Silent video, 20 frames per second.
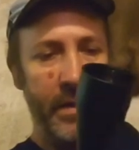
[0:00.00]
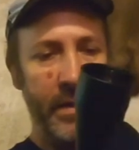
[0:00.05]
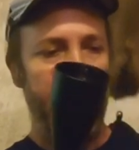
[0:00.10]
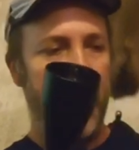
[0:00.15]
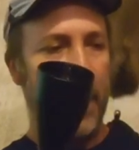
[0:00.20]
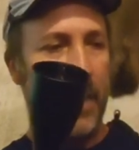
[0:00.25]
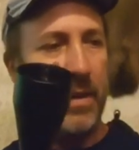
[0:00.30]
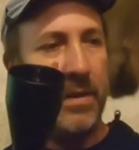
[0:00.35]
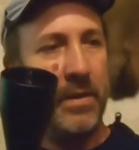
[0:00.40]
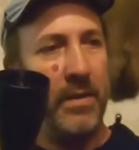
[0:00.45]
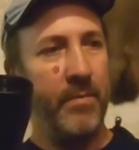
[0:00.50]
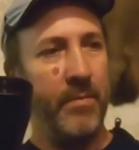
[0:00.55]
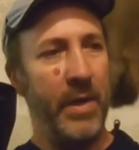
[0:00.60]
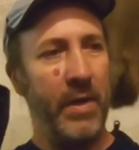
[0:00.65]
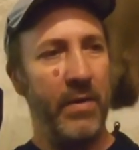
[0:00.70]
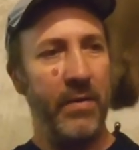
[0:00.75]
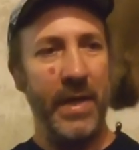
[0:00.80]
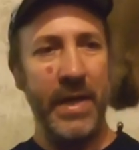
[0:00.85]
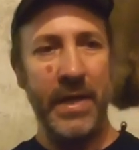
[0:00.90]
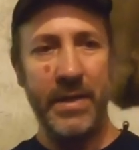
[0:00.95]
And the
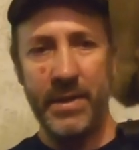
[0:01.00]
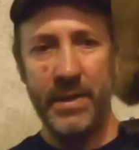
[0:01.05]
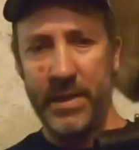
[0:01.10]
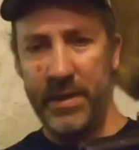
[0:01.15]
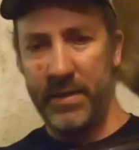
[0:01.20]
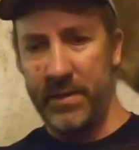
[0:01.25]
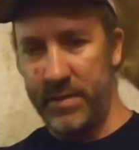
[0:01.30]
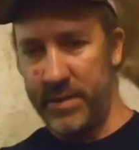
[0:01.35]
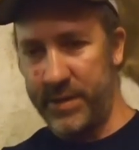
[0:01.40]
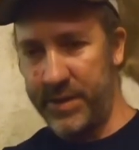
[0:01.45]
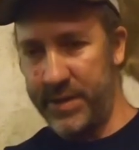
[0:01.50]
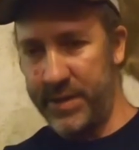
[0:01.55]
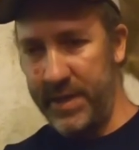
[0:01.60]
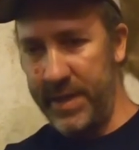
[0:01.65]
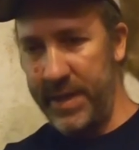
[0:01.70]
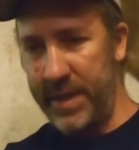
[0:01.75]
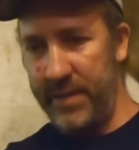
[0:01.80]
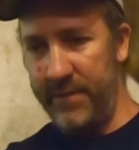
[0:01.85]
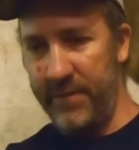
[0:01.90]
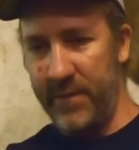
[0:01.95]
barrel has a little
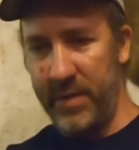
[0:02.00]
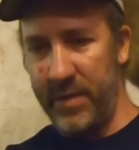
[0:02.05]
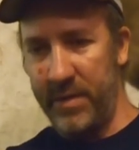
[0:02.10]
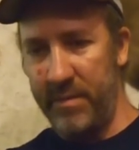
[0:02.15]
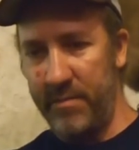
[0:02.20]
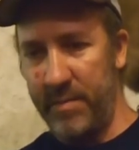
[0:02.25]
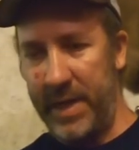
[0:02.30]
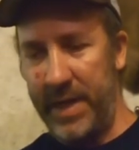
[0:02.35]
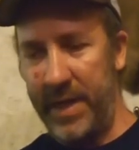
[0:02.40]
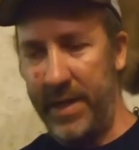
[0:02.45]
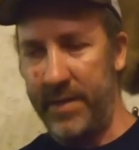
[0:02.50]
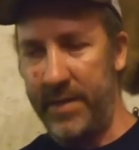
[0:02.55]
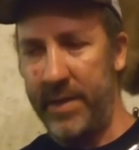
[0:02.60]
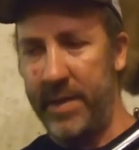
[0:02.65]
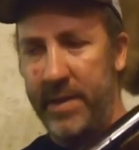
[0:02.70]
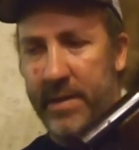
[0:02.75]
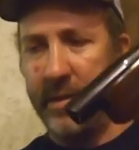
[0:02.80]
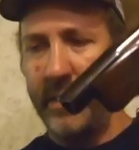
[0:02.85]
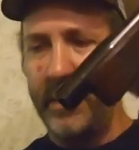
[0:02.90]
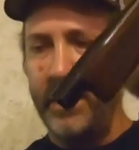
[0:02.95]
sleeve on the back that